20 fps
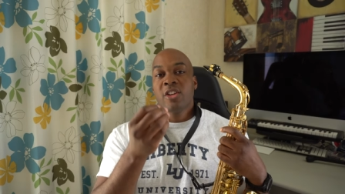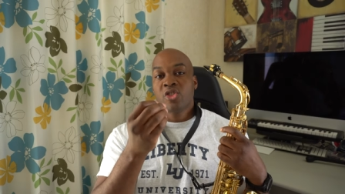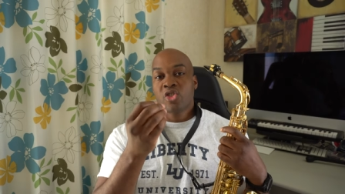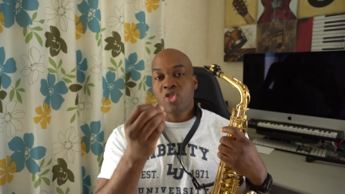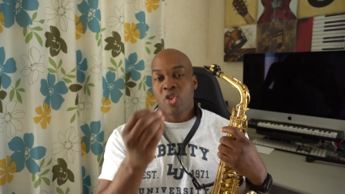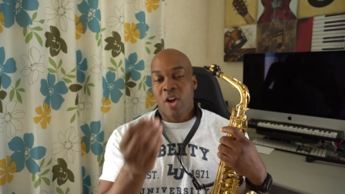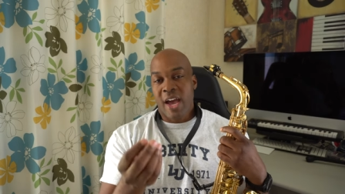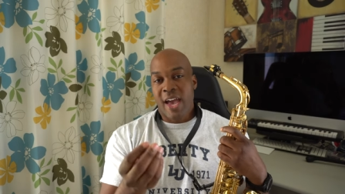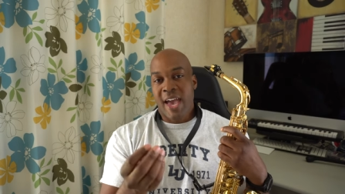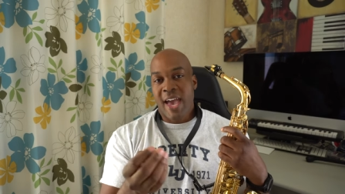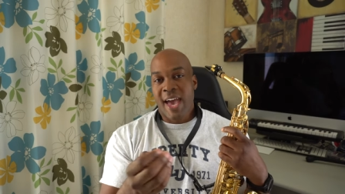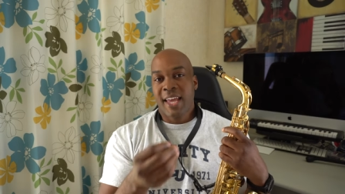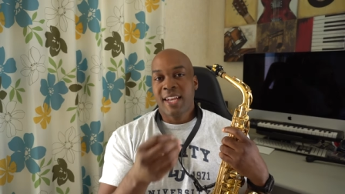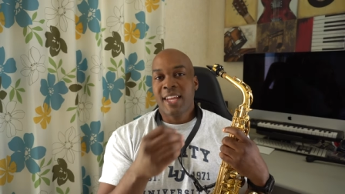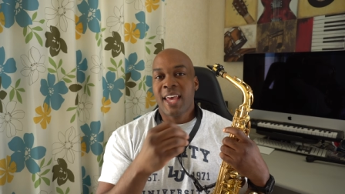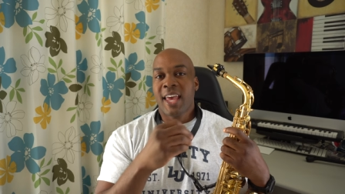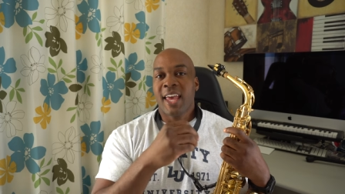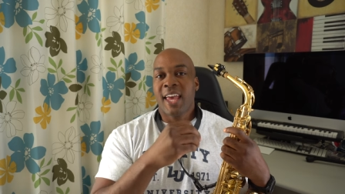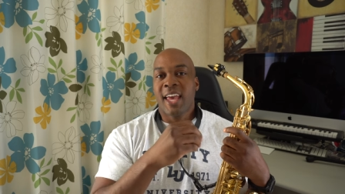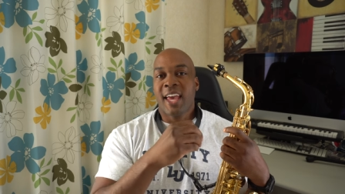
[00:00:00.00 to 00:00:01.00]

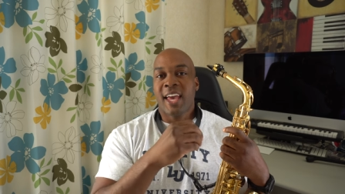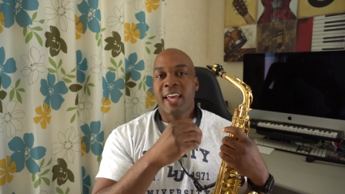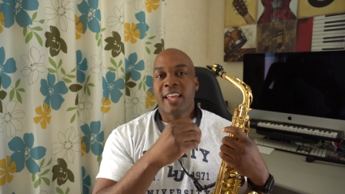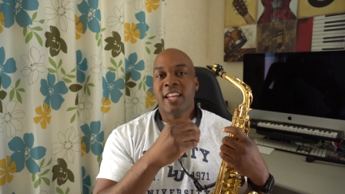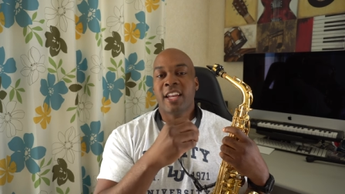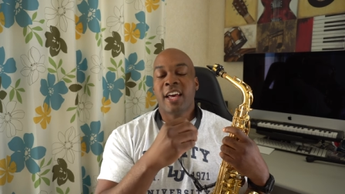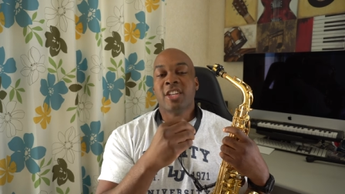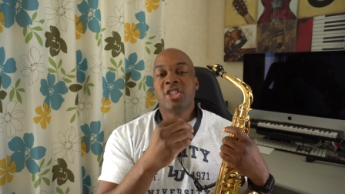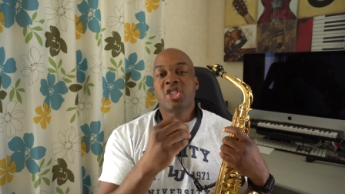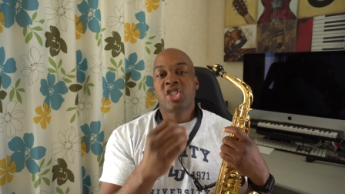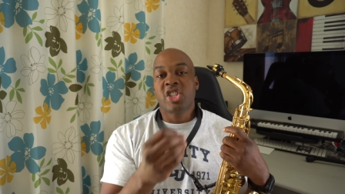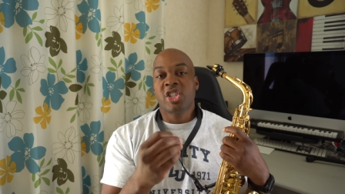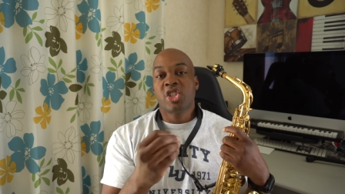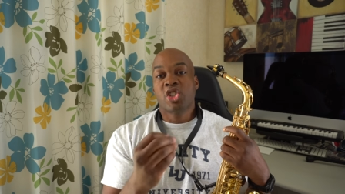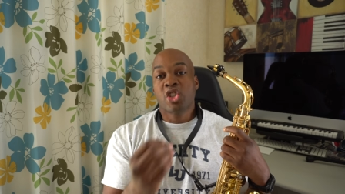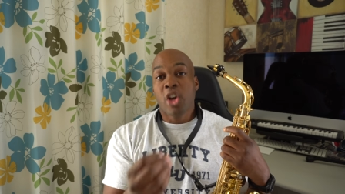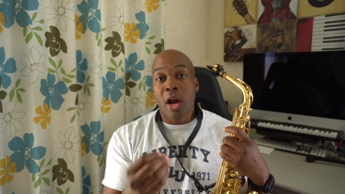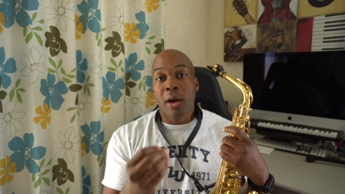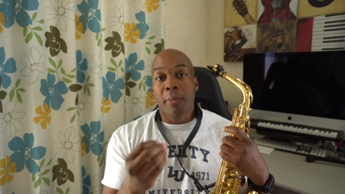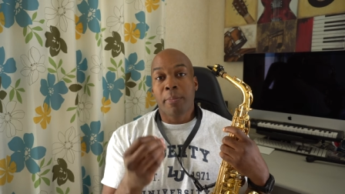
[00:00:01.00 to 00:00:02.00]
triad and G
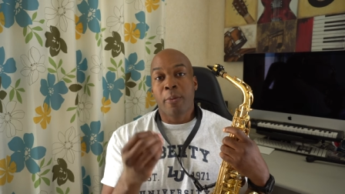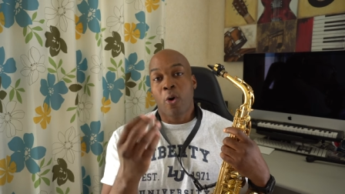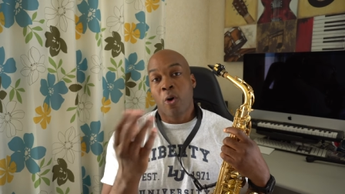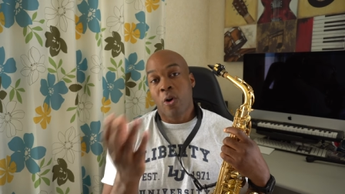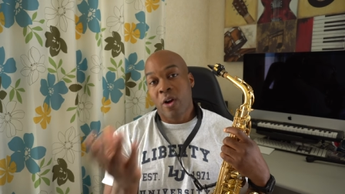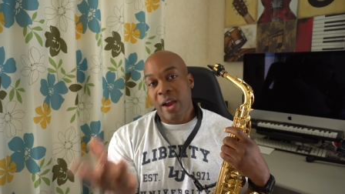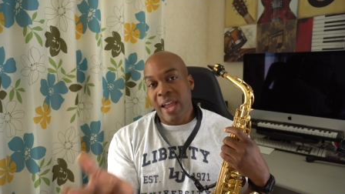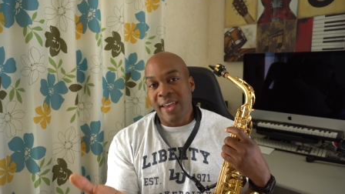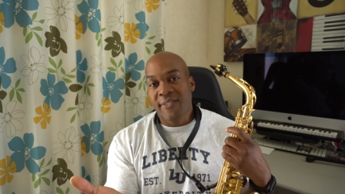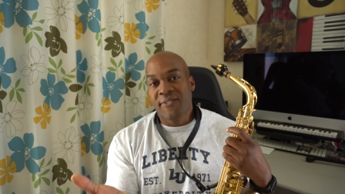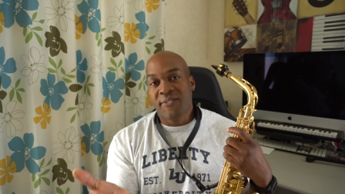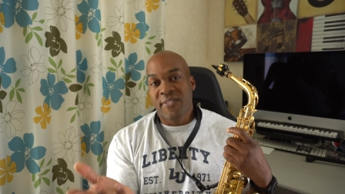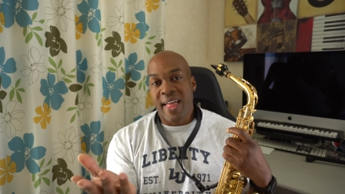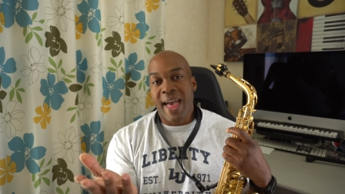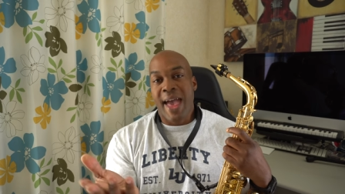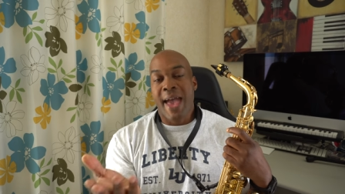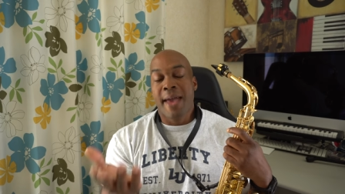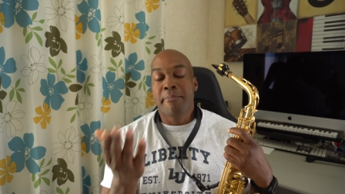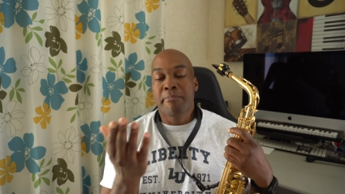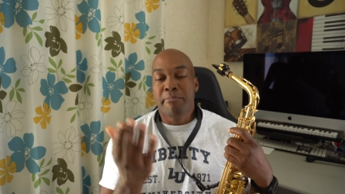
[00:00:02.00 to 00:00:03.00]
sharp or a
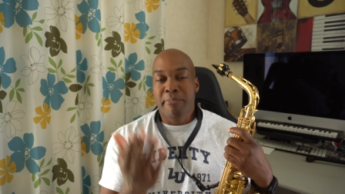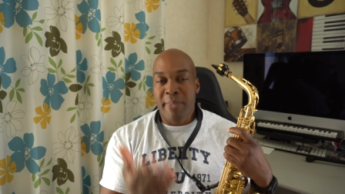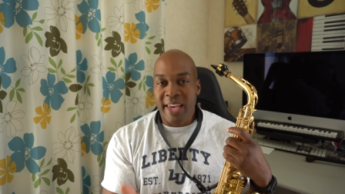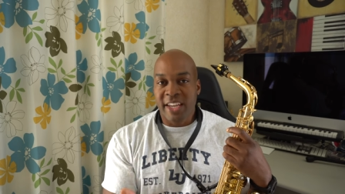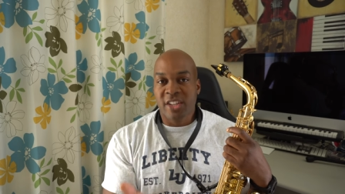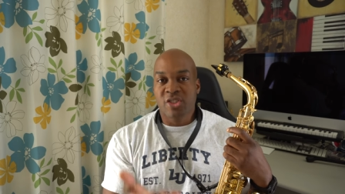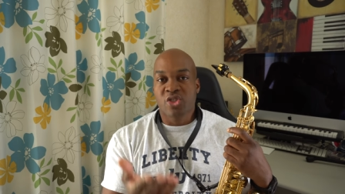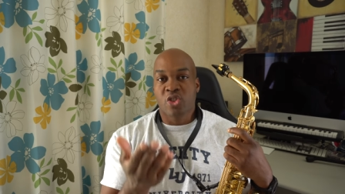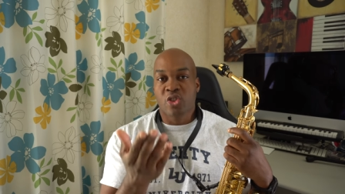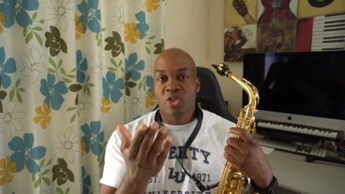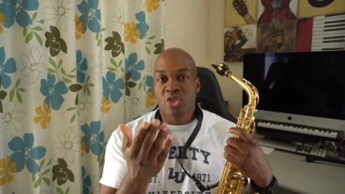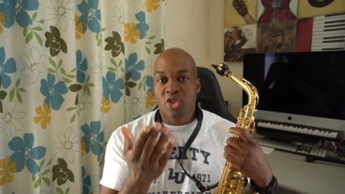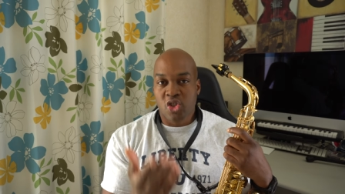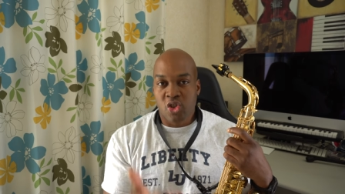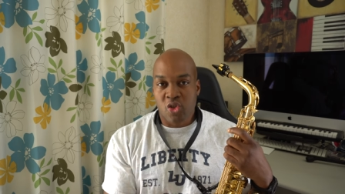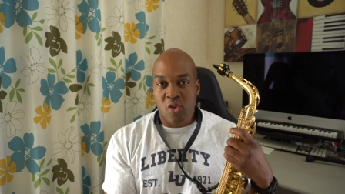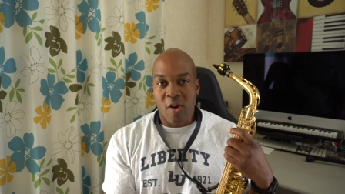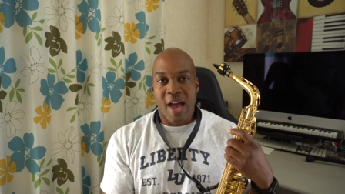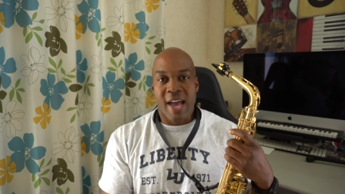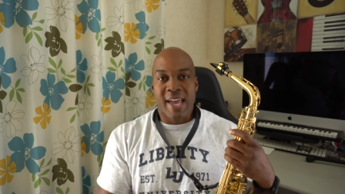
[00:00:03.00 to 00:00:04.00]
flat major
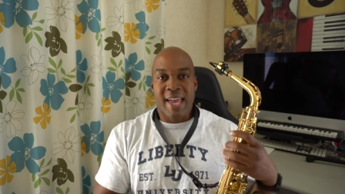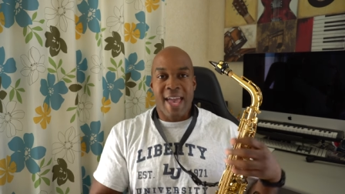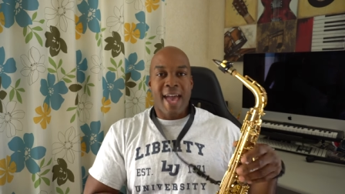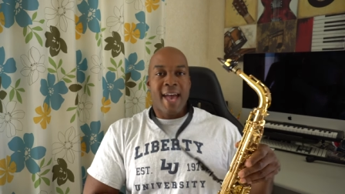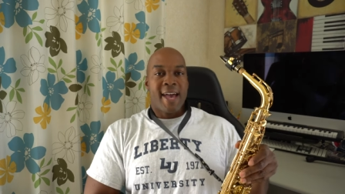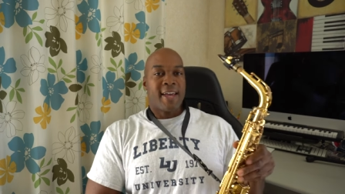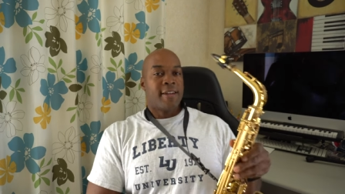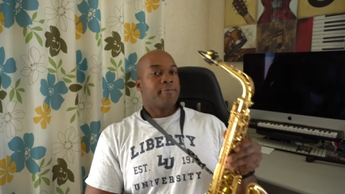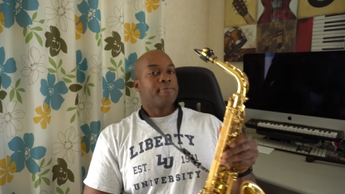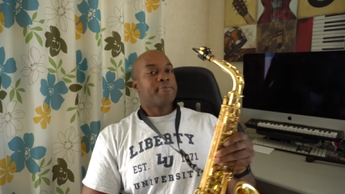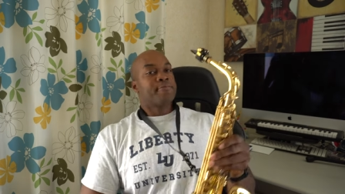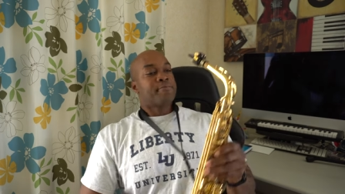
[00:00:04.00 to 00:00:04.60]
triad.